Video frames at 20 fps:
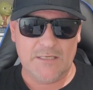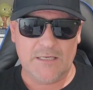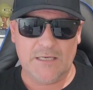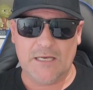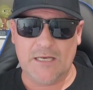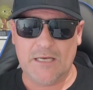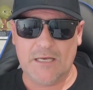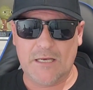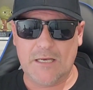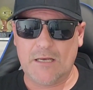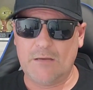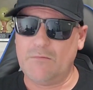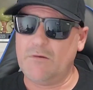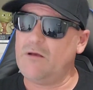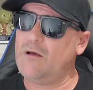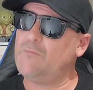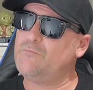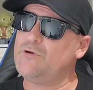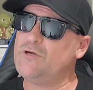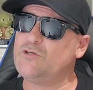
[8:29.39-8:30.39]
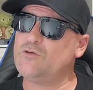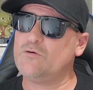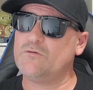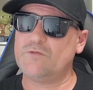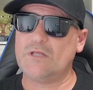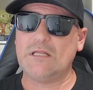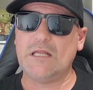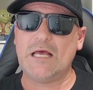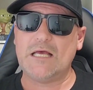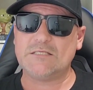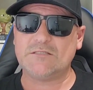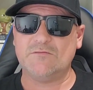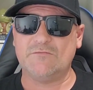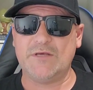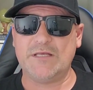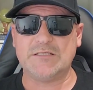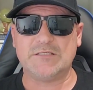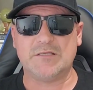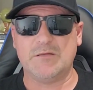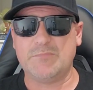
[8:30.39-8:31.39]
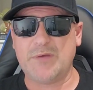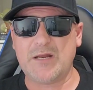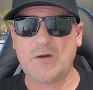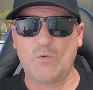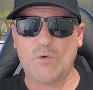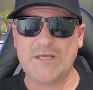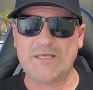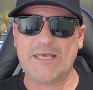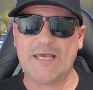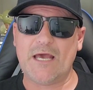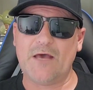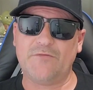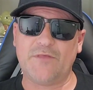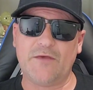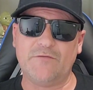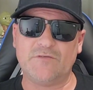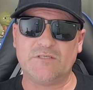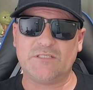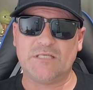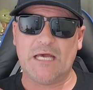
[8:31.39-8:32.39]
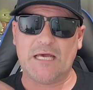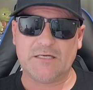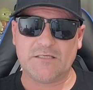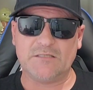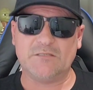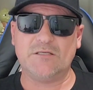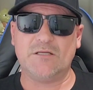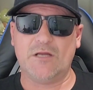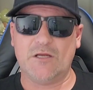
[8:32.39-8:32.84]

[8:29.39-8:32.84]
I'm pretty sure on the last event, so about a week out, they've started,